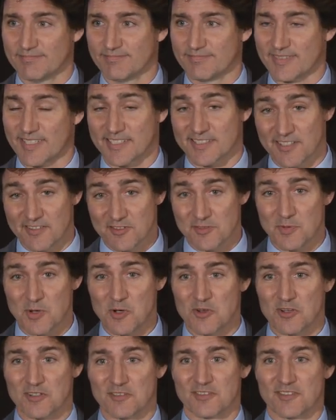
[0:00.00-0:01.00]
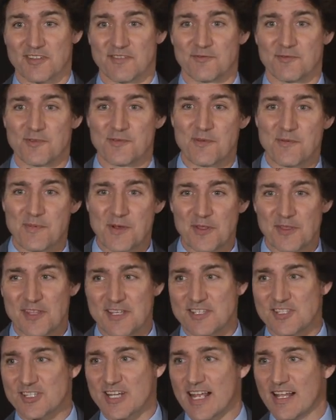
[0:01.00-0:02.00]
because I've spoken about
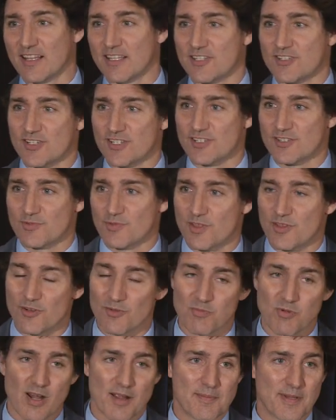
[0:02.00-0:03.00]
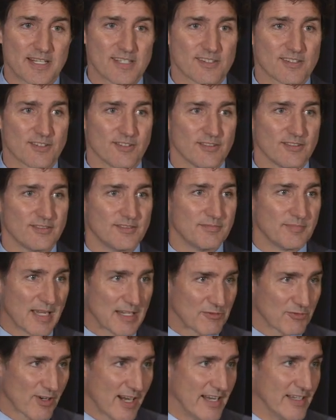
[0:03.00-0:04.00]
these challenges with your Prime Minister and
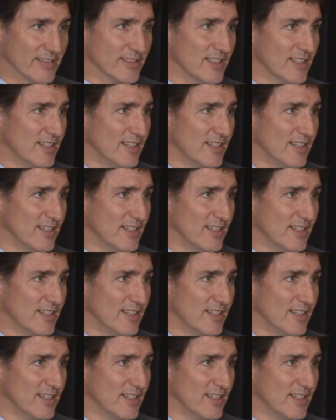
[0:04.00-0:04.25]
my friend,